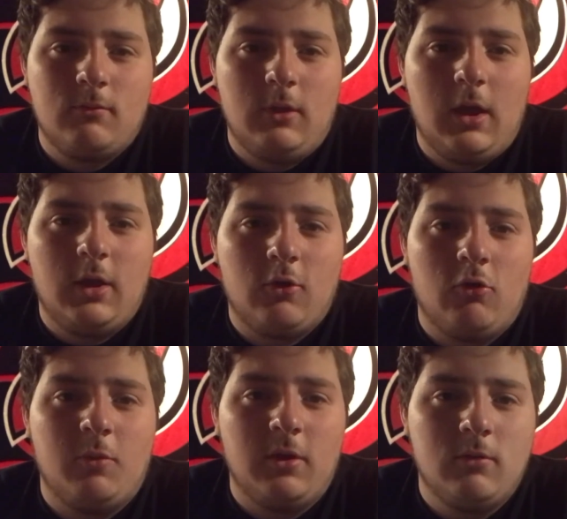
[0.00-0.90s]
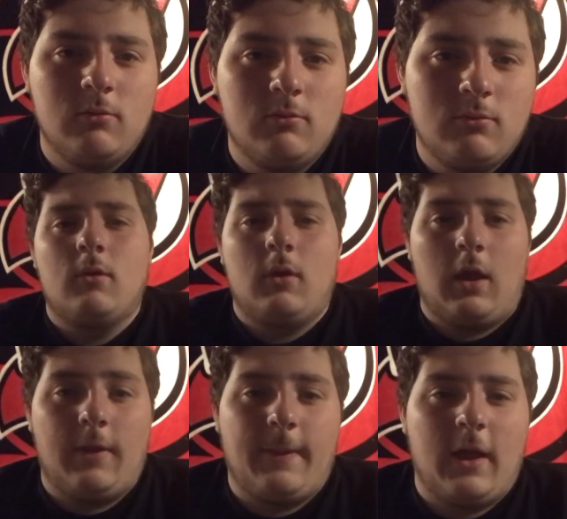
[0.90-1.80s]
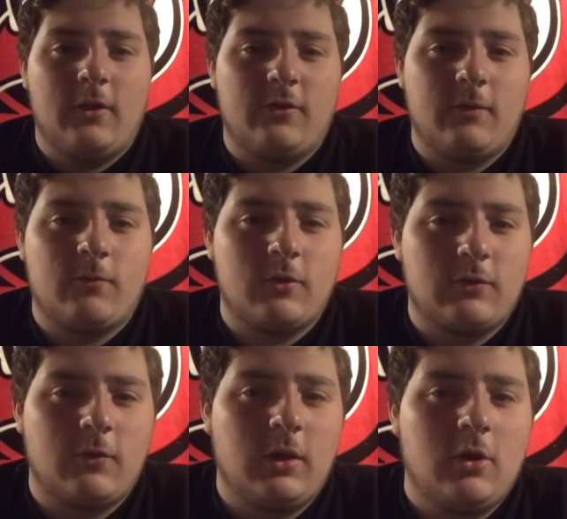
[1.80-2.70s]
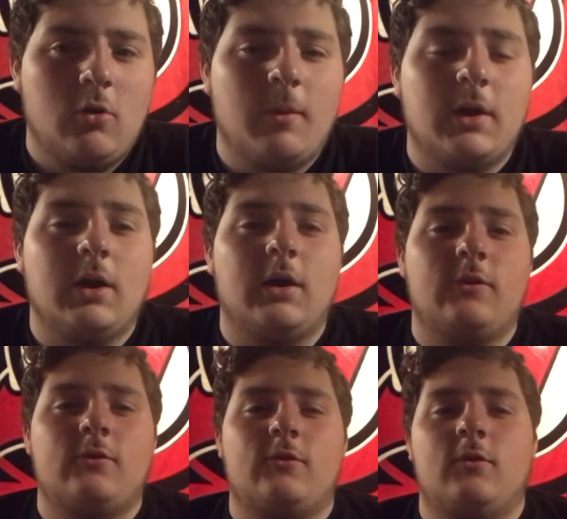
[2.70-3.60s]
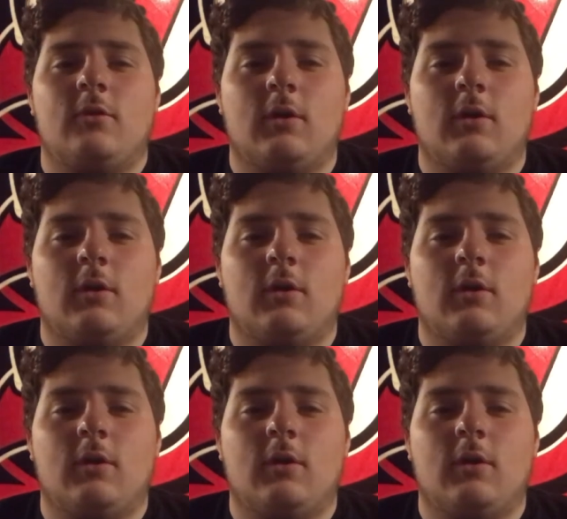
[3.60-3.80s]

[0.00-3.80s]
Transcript: Yeah, you heard me. And that is it for this video, my guys.